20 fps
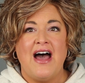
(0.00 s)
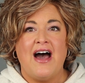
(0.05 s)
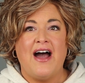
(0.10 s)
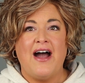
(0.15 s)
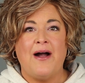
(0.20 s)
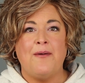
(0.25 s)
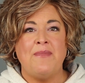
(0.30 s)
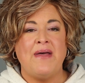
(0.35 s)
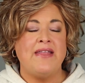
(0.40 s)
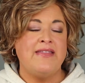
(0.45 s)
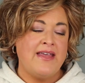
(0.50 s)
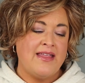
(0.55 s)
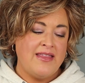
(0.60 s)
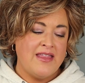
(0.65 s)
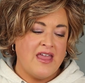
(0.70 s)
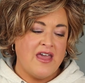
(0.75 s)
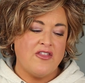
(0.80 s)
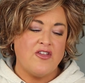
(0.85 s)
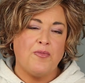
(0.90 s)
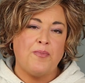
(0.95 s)
Um, and
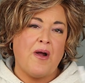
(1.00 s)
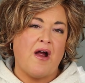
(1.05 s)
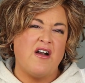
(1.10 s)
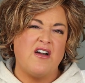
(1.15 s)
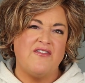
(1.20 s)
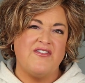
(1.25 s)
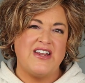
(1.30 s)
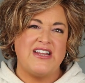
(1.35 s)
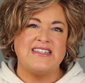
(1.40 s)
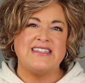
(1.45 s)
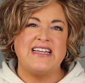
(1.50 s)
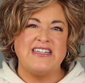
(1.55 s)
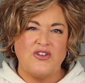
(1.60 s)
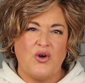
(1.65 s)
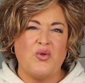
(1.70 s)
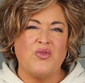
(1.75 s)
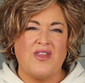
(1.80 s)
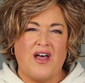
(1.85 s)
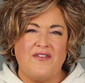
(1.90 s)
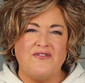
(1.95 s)
then the other part of it is I
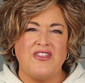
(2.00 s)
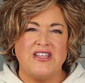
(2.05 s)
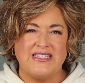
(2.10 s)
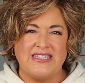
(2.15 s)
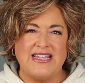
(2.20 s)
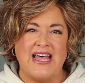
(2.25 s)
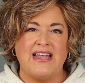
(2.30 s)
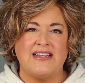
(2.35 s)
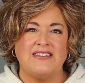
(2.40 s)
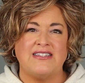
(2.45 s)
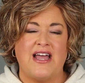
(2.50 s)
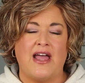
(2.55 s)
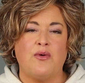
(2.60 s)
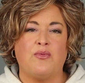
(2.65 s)
don't love the scent.